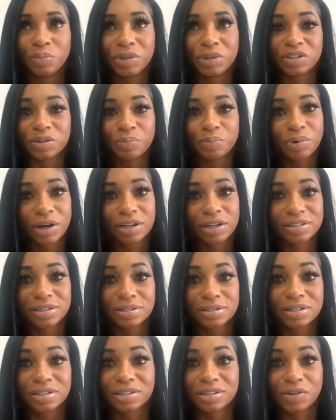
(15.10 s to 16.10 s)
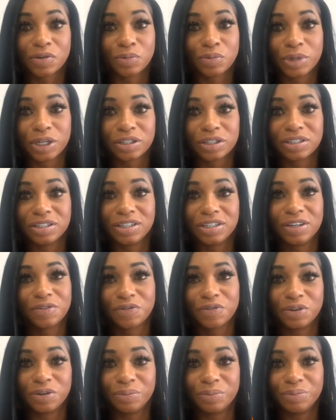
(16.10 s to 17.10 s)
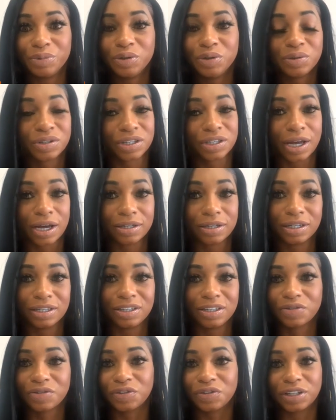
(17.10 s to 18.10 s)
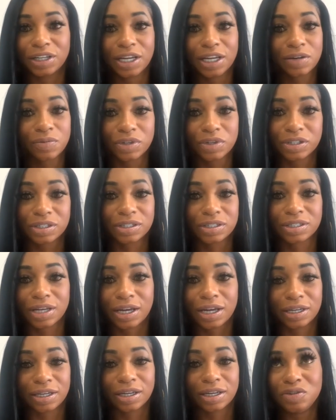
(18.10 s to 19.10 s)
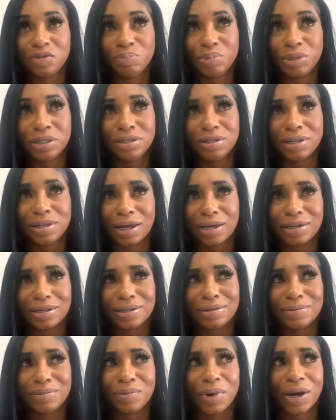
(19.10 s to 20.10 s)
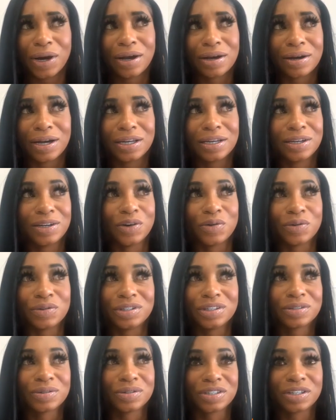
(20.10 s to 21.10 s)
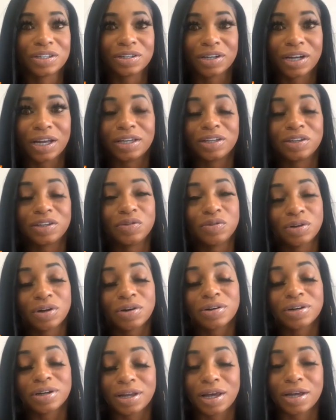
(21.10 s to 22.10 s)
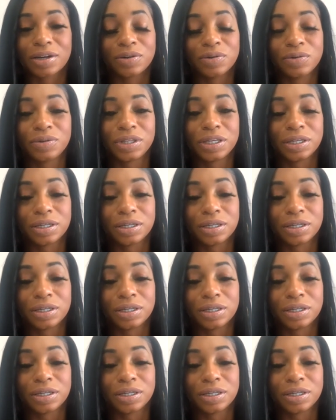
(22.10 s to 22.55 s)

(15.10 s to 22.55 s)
would be surprised because there's so much different music out there, different languages. Like you would be like, wow, I didn't know this was here. Like you learn a lot of new